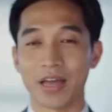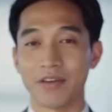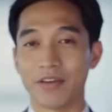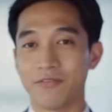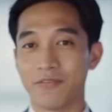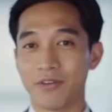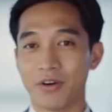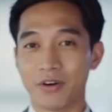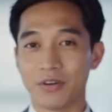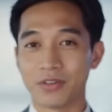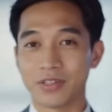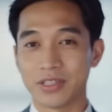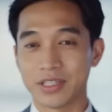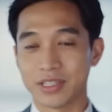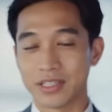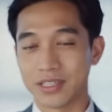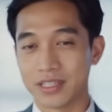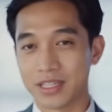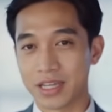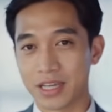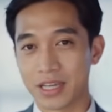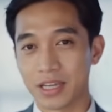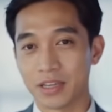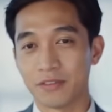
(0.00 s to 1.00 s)
Hey folks,
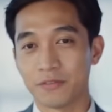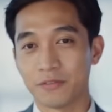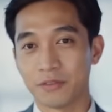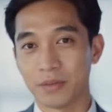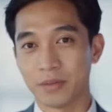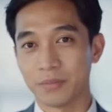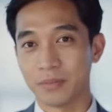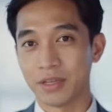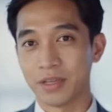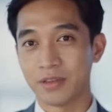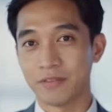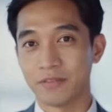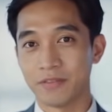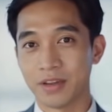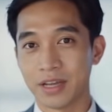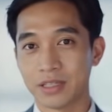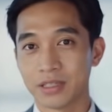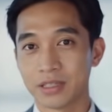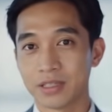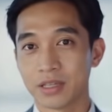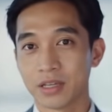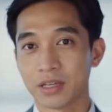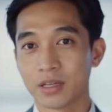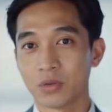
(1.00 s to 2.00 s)
it's Iggy from the
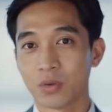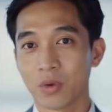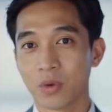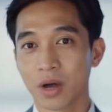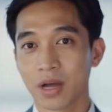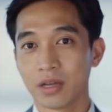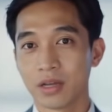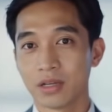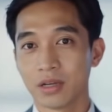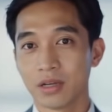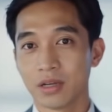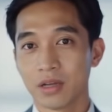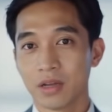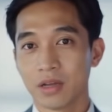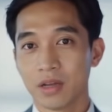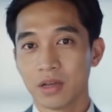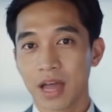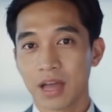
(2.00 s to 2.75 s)
Investing Iguana.